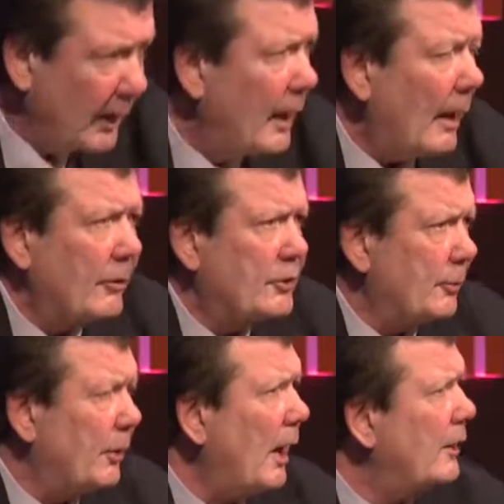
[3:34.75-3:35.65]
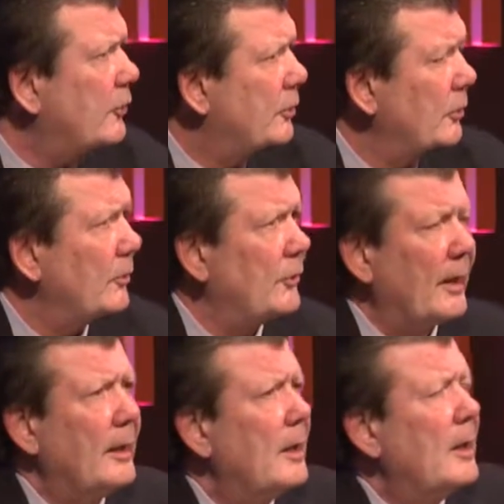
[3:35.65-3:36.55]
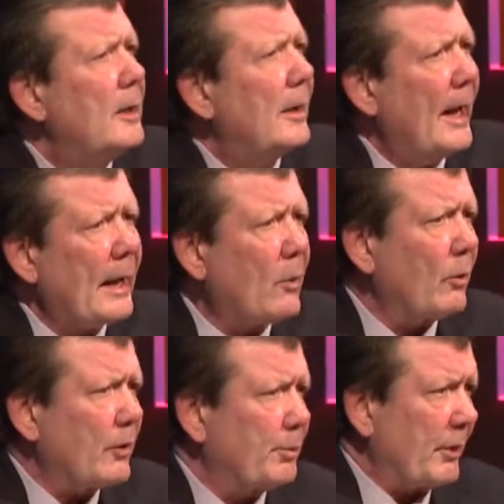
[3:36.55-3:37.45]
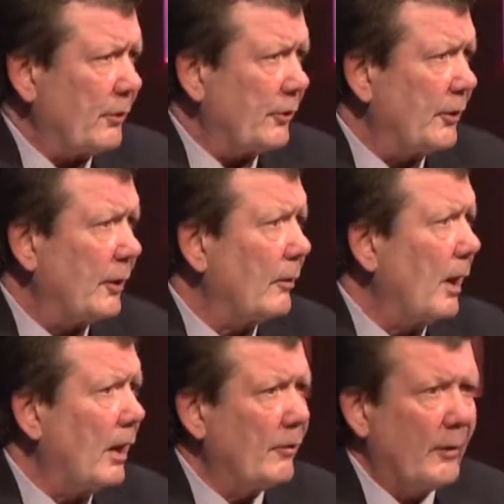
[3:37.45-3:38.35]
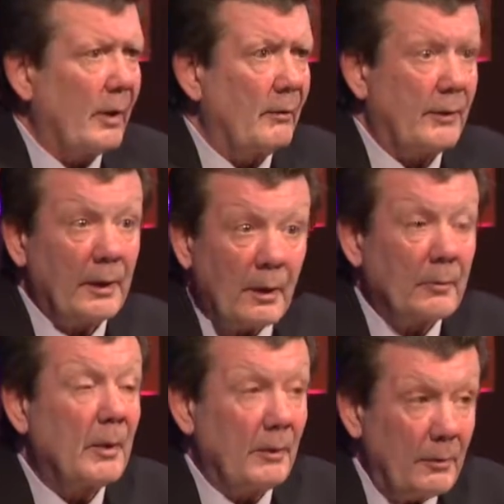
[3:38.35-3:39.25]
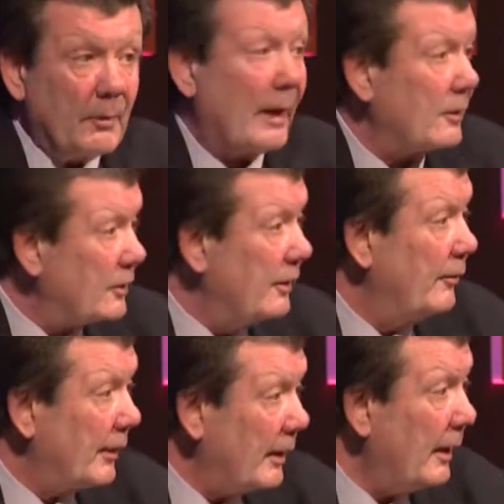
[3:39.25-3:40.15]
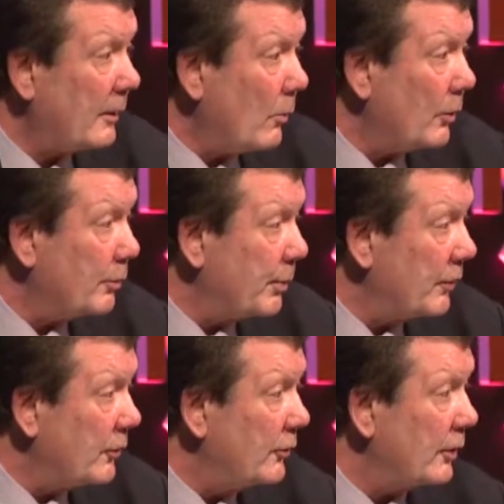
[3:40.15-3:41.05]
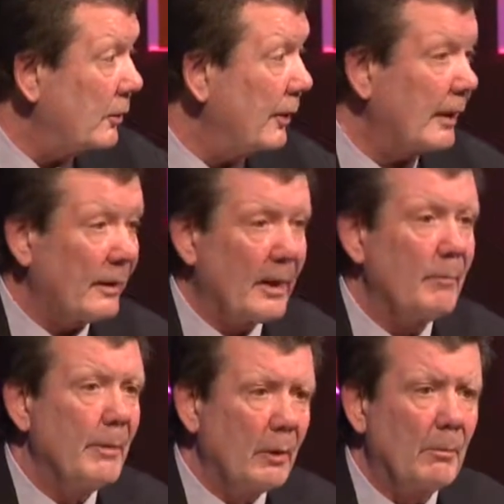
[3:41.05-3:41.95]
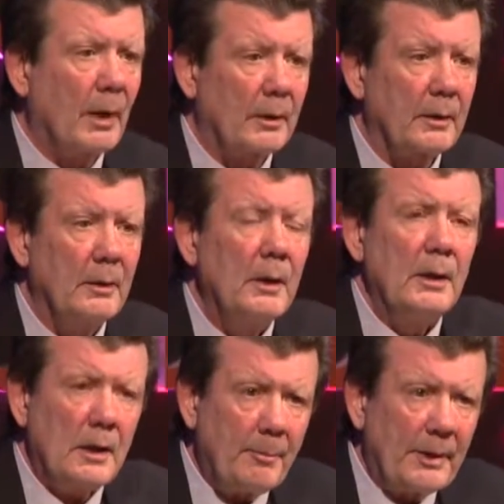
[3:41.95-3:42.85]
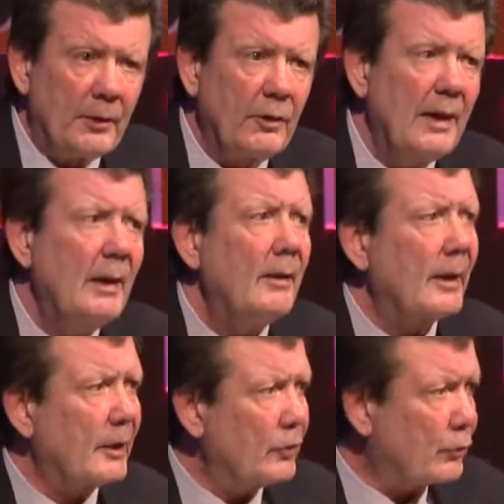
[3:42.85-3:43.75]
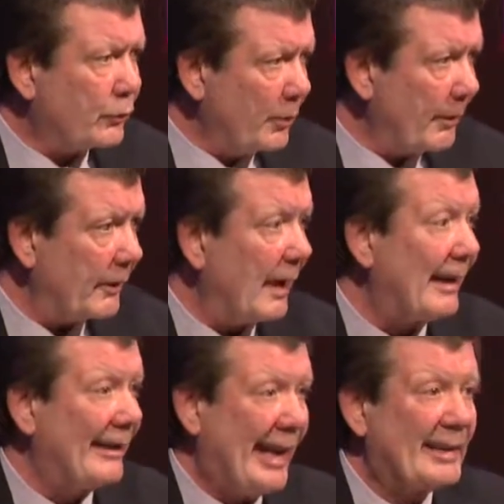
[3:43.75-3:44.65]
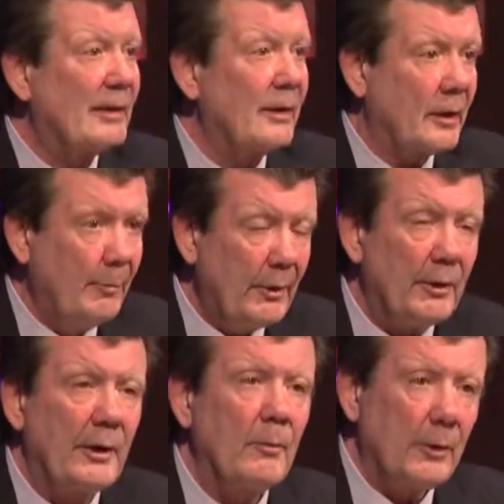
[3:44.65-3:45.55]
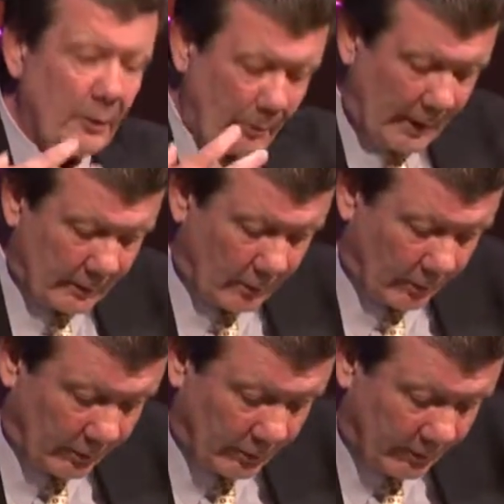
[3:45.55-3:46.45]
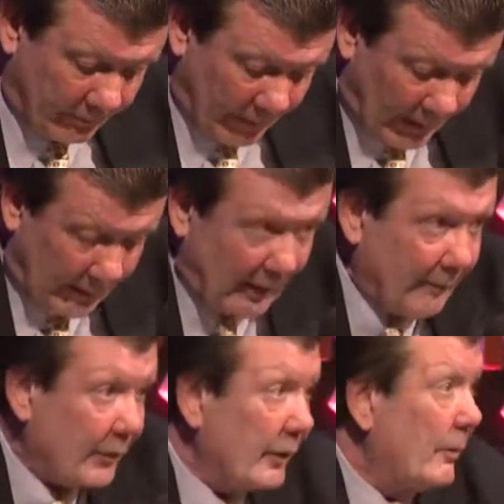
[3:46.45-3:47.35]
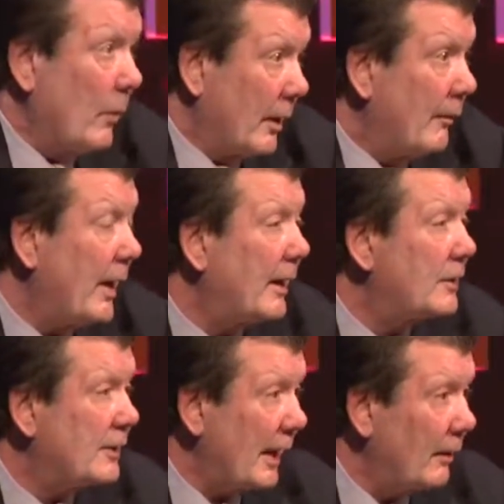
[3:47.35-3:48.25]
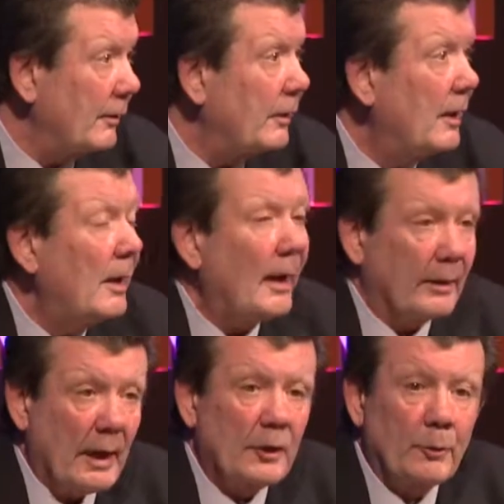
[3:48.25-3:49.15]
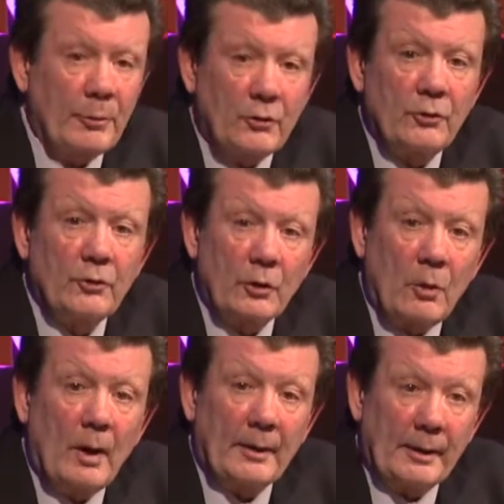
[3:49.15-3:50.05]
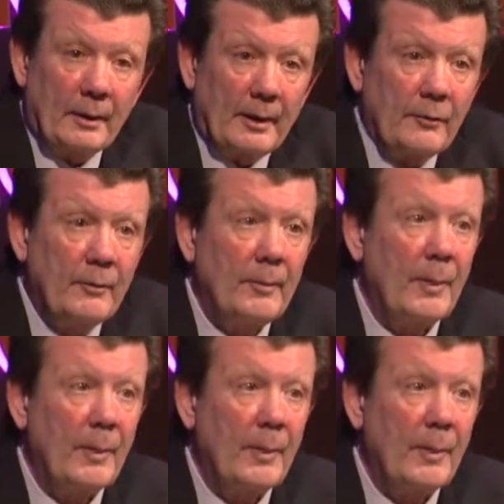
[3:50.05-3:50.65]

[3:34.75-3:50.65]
I was surprised, too, is that the headquarters presence here you got a significant headquarters presence, including a lot of middle market companies that contribute a lot to the community when you're a headquarters. And obviously one of that is talent and contributions to quality of life.